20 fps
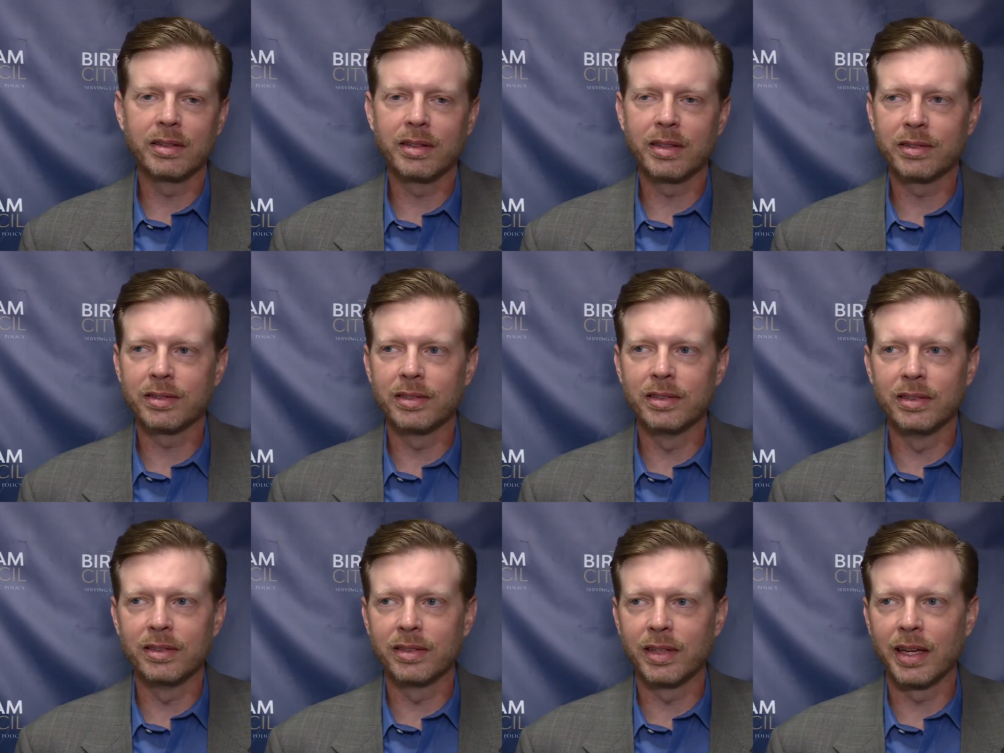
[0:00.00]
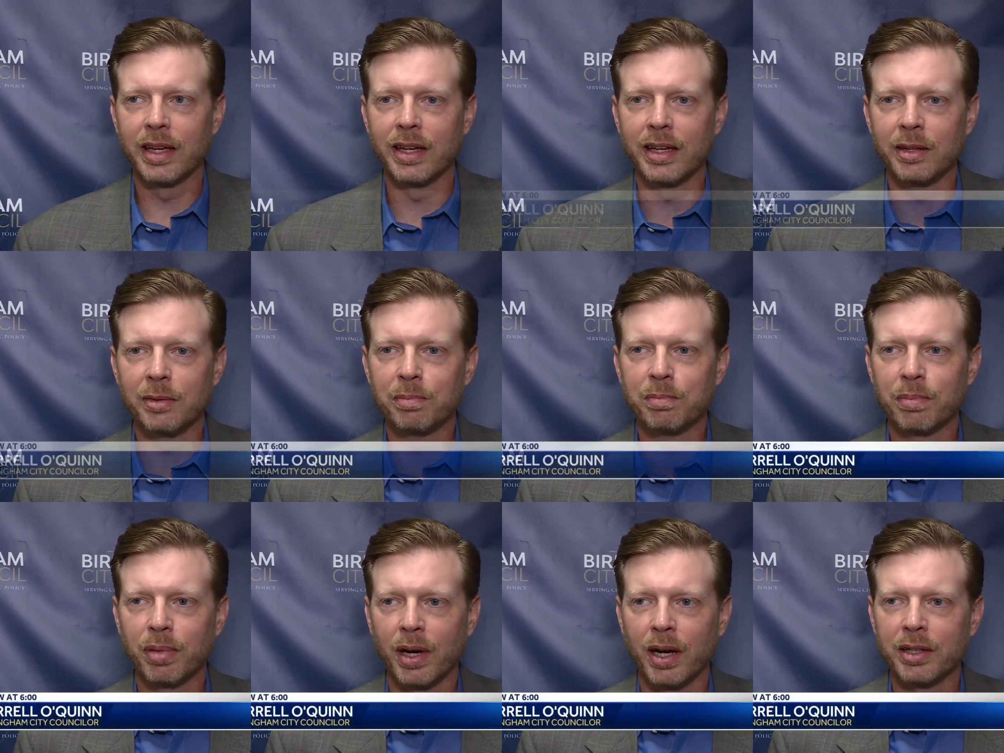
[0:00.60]
This is a
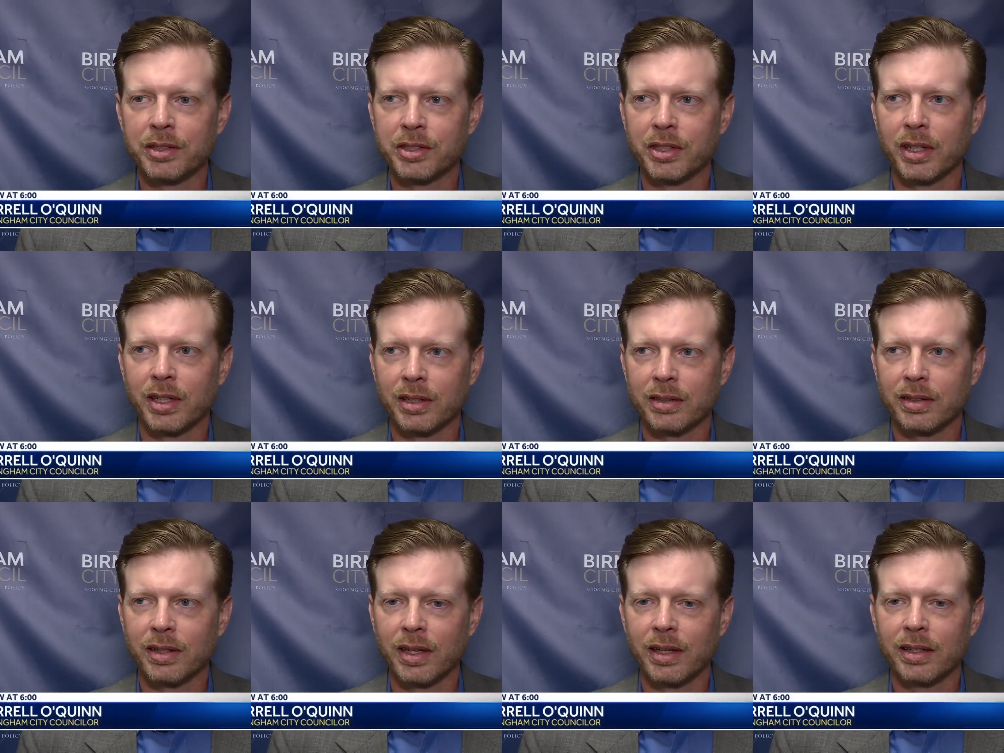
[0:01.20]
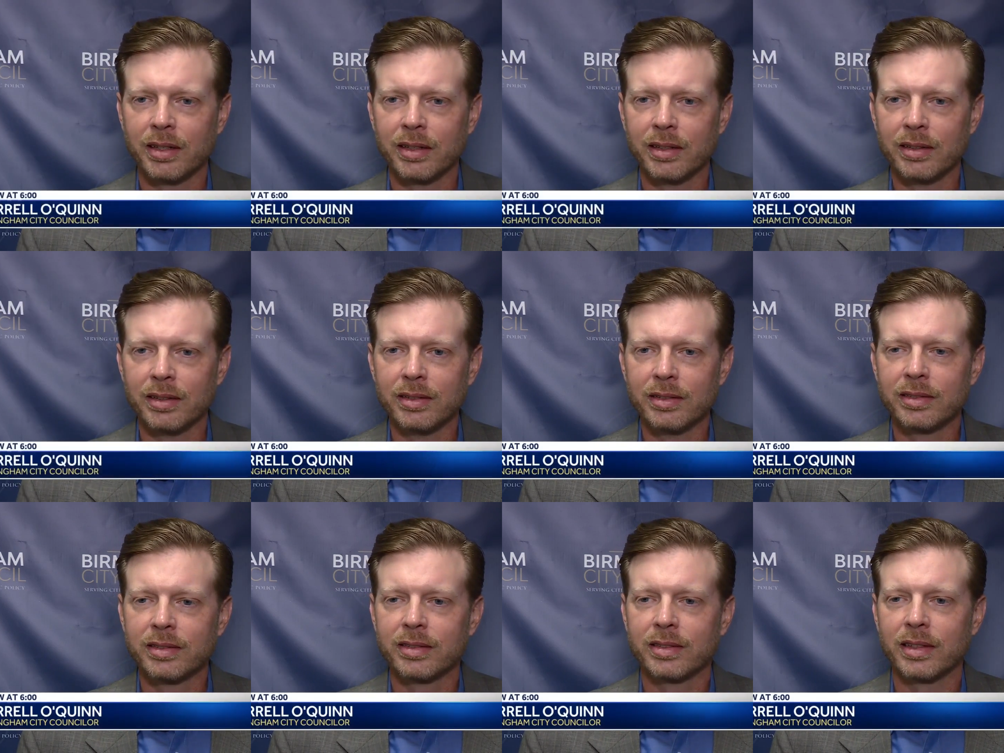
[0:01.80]
project that
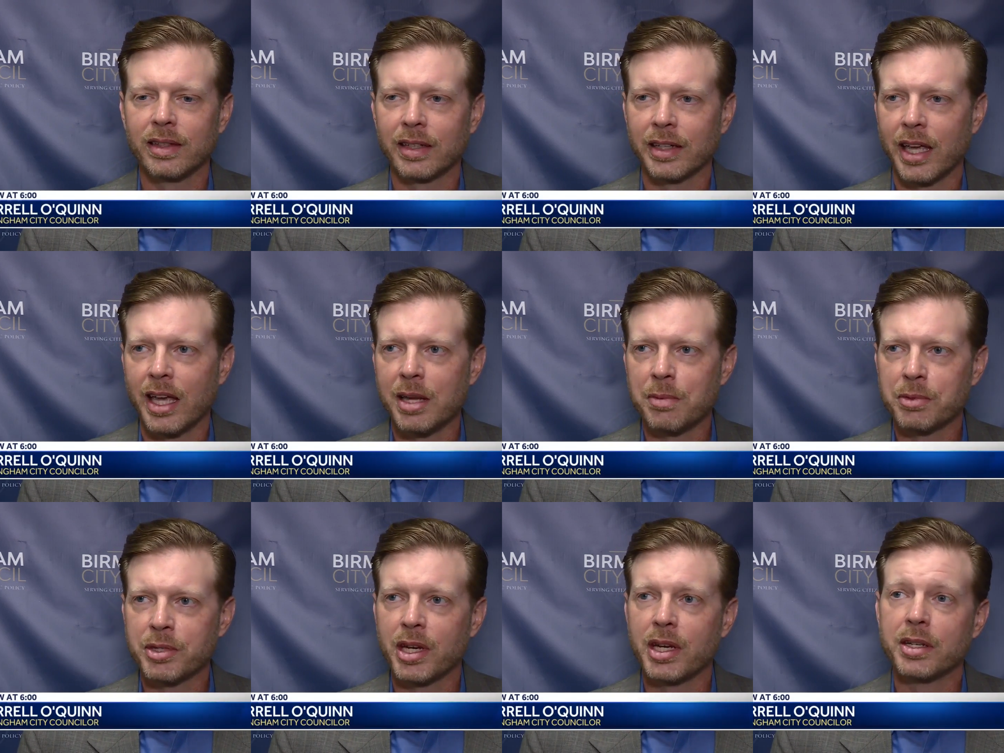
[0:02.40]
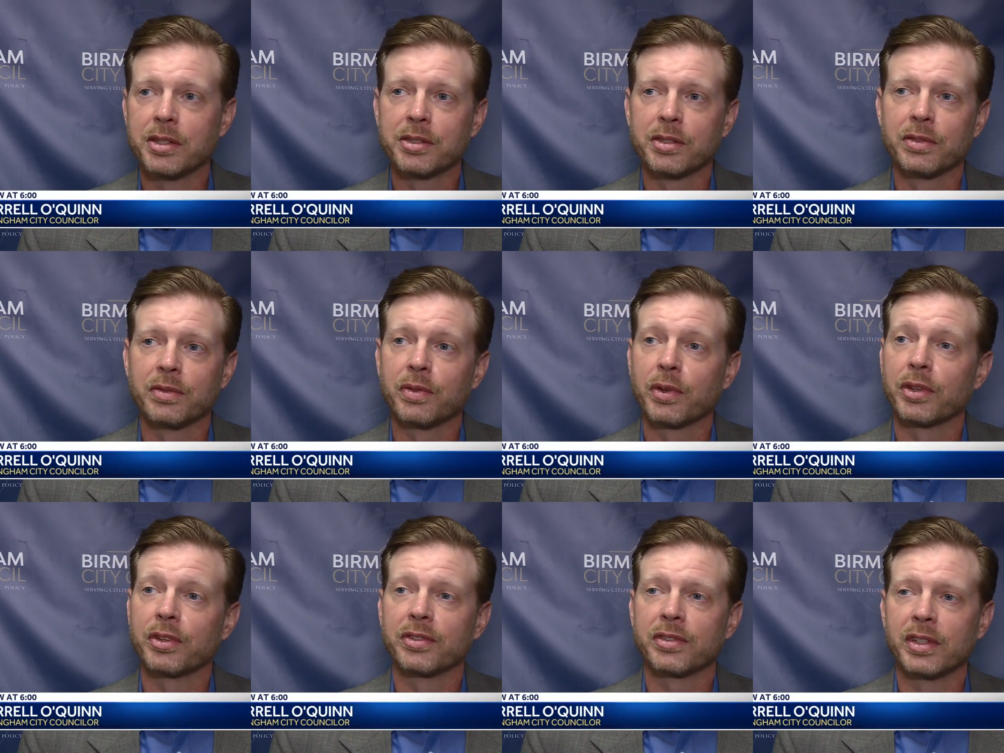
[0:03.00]
is a game changer
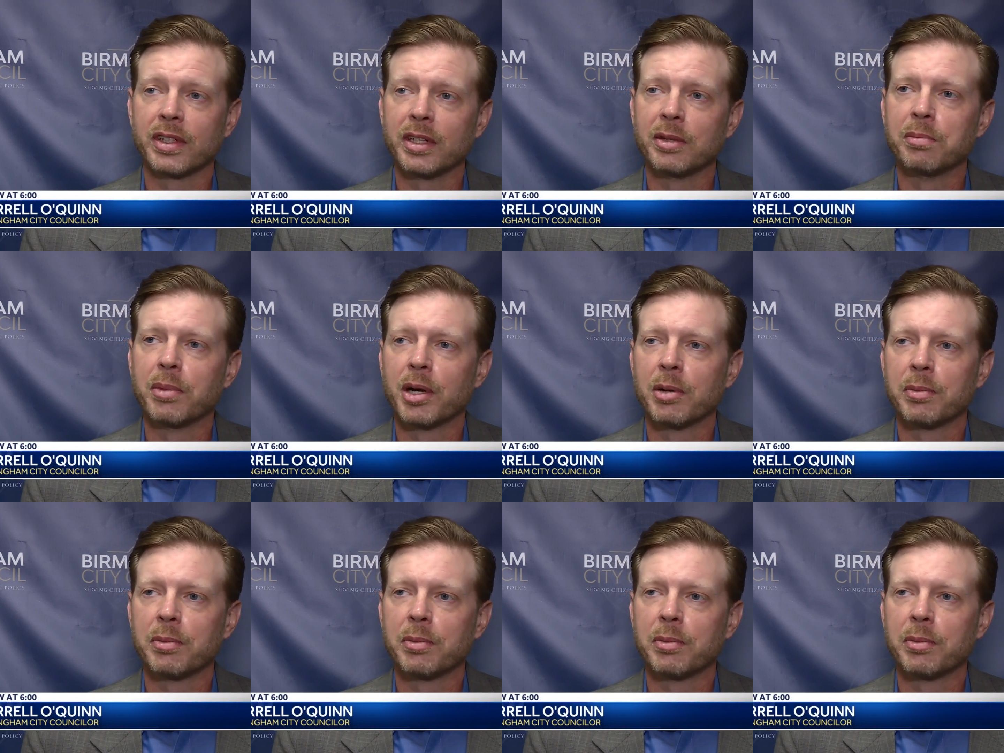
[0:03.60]
for the city of